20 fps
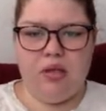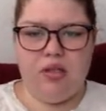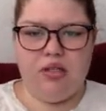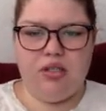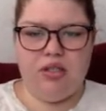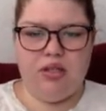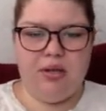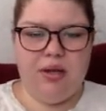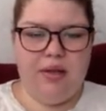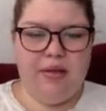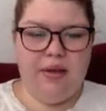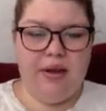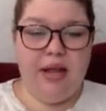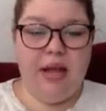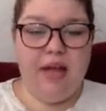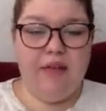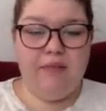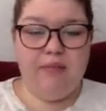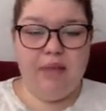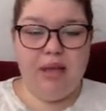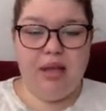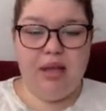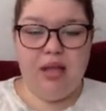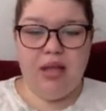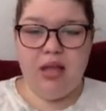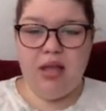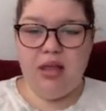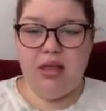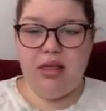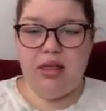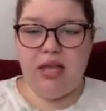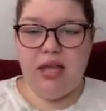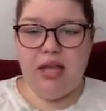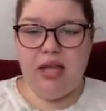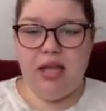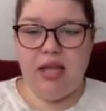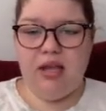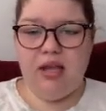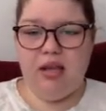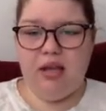So now that I have my
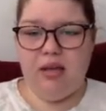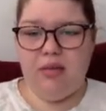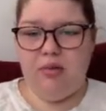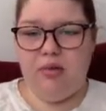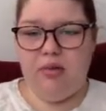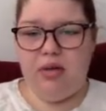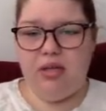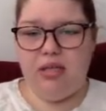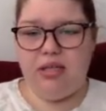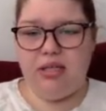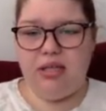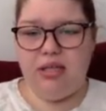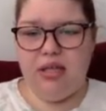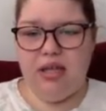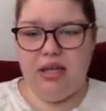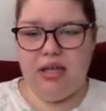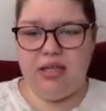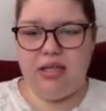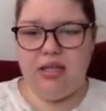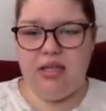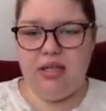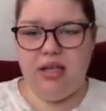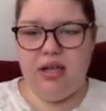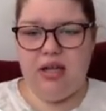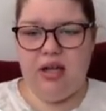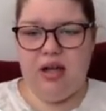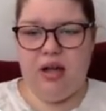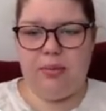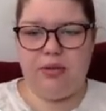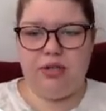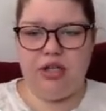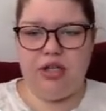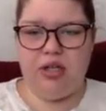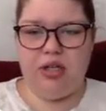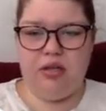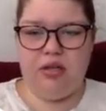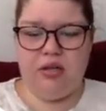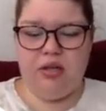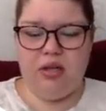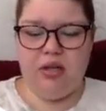link, I'm going to select the link
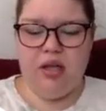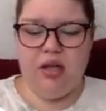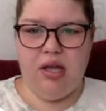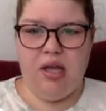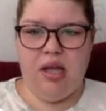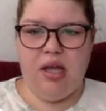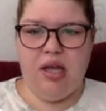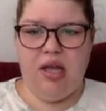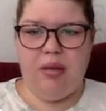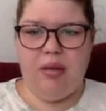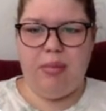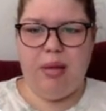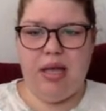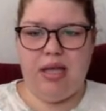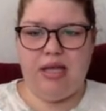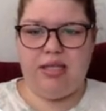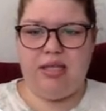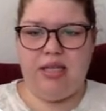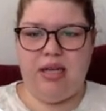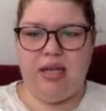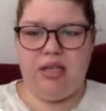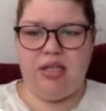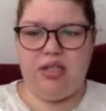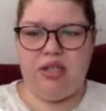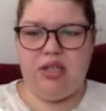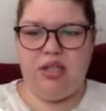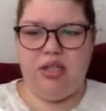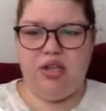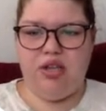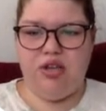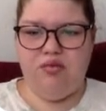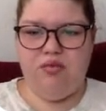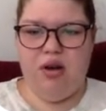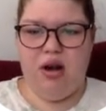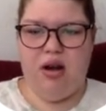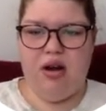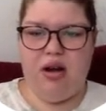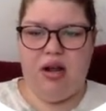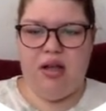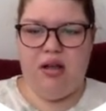option, paste it into the
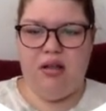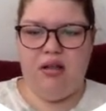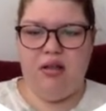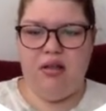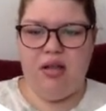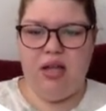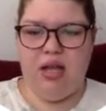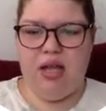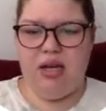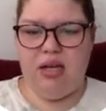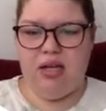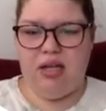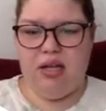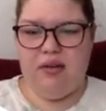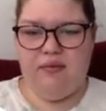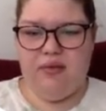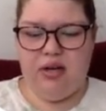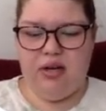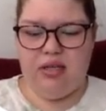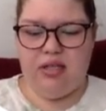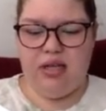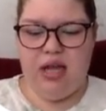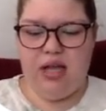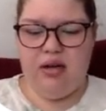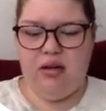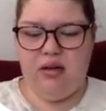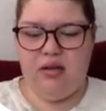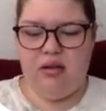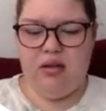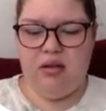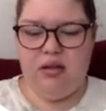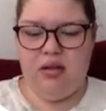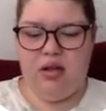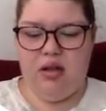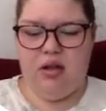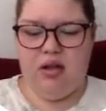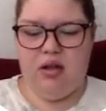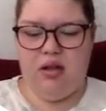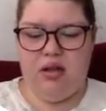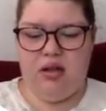URL, and give it a title
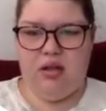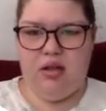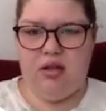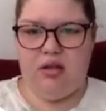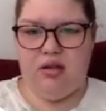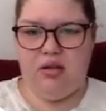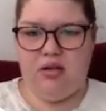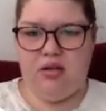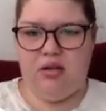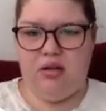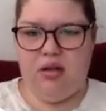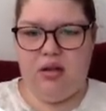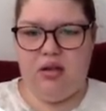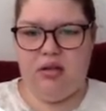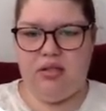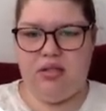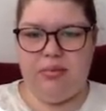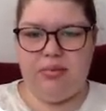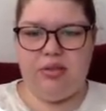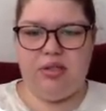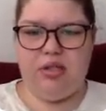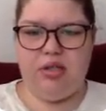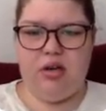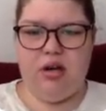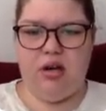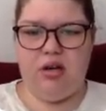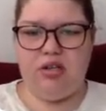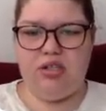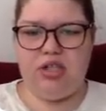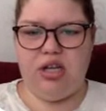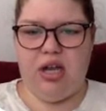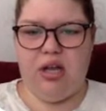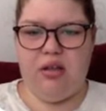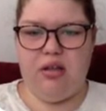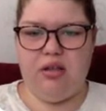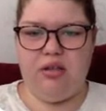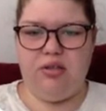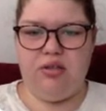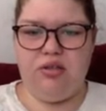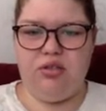called Dumpster Art
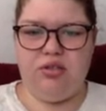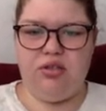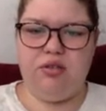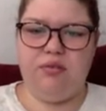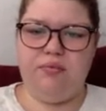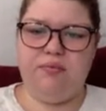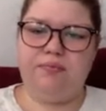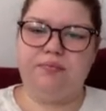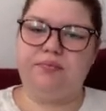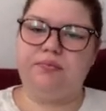Challenge.